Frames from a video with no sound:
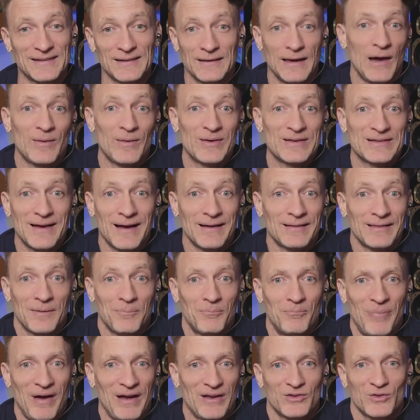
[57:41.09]
And now he's got
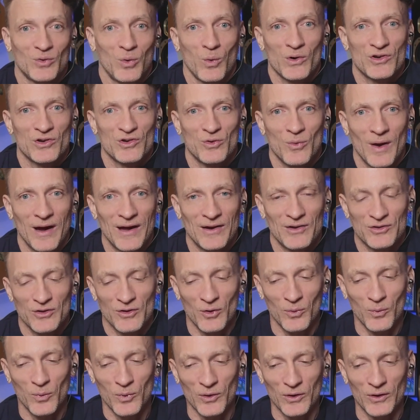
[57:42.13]
the best horse ranch in
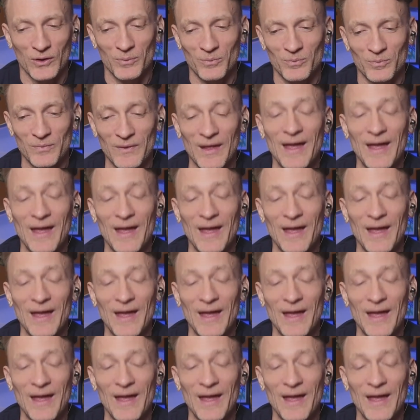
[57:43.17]
the world.